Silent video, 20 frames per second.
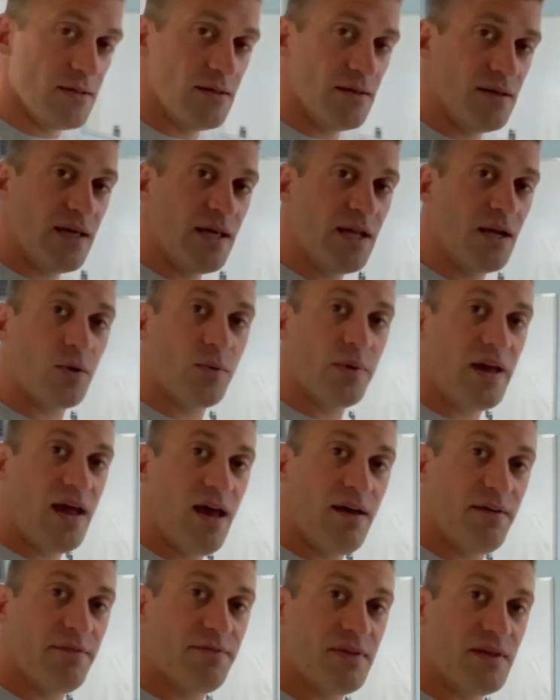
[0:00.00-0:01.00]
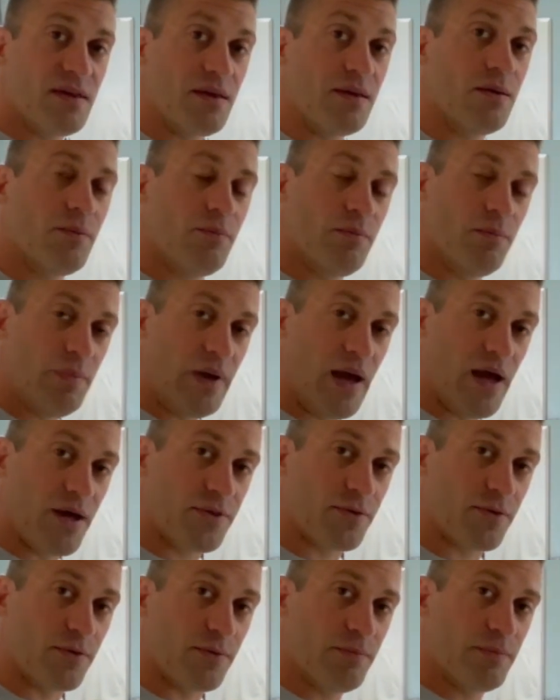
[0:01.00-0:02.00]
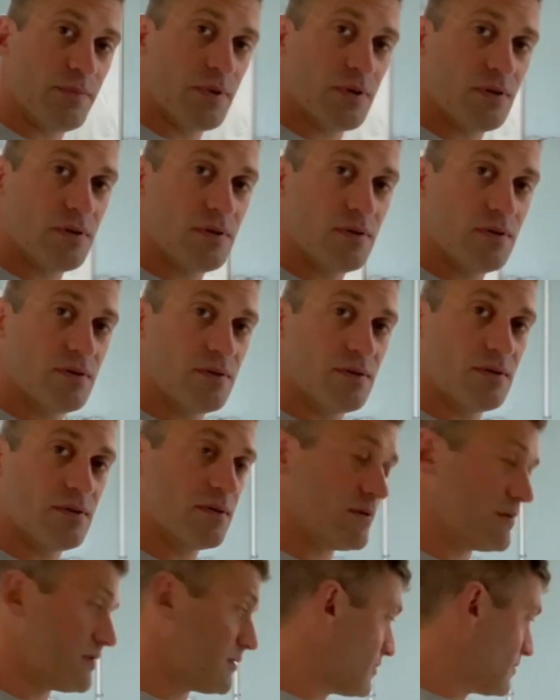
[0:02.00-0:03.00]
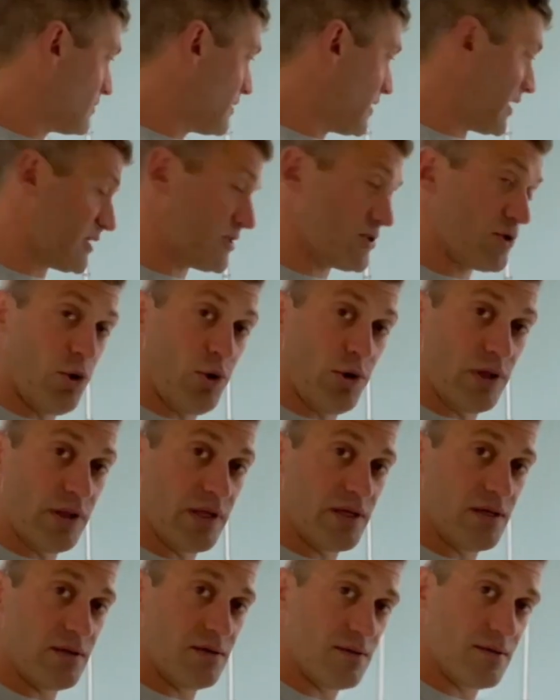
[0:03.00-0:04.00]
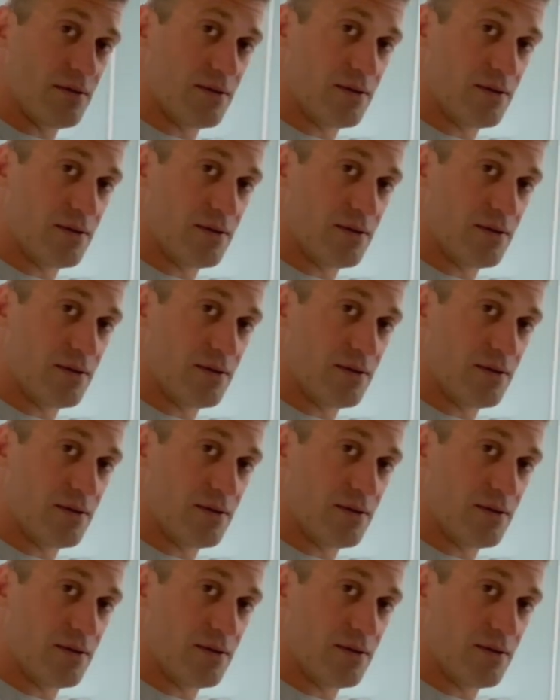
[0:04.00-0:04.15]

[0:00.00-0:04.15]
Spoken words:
Here we have the bathroom, a toilet,